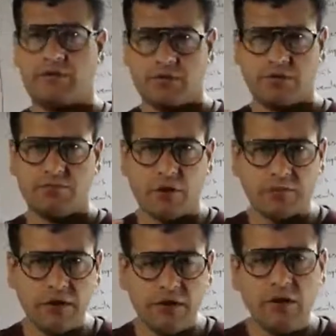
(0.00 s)
the
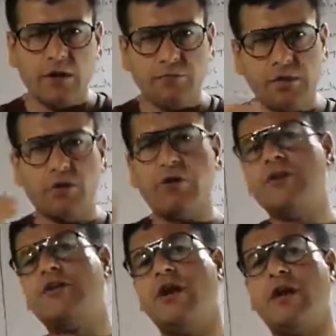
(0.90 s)
formyl methionine
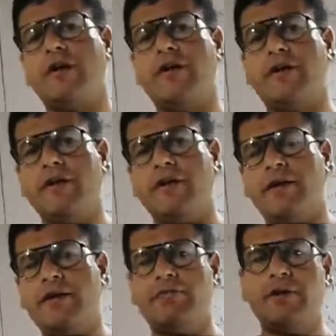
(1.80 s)
tRNA,
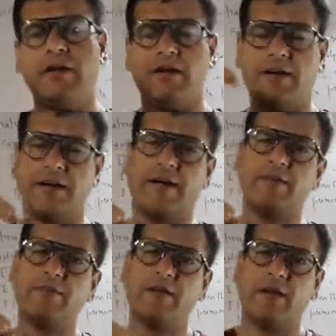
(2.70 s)
it will
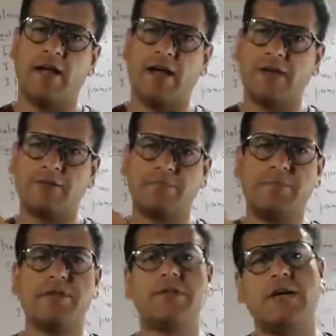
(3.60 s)
arrive at the
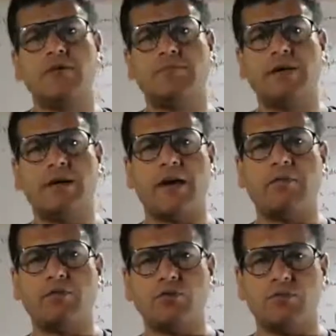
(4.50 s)
P site of the
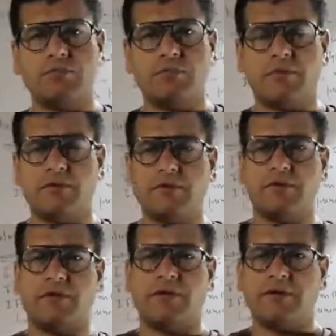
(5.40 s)
ribosome,
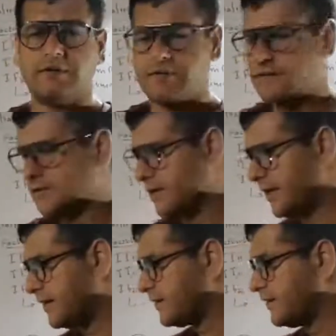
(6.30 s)

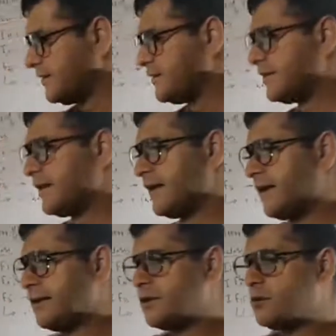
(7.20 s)
and the
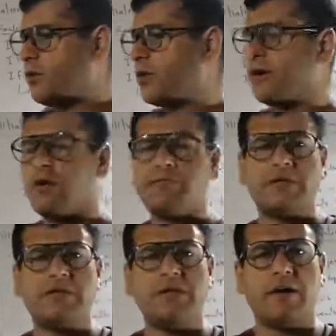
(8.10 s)
anticodon of the
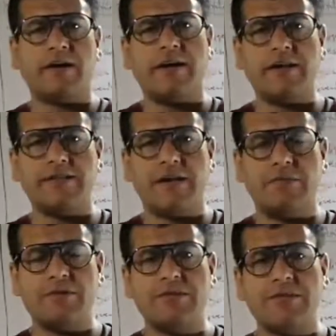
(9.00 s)
tRNA
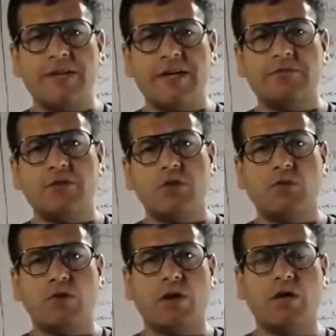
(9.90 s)
establishes linkage with the
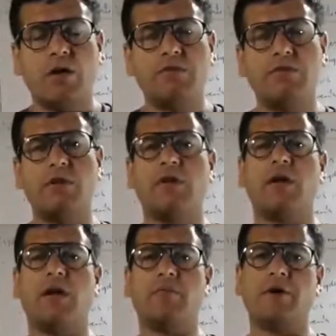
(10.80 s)
codon of
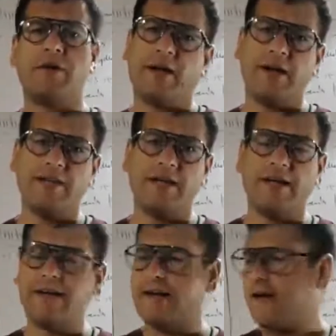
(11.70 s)
mRNA at the
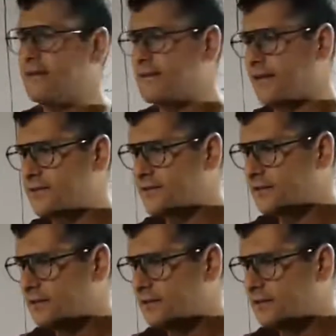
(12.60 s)
A site,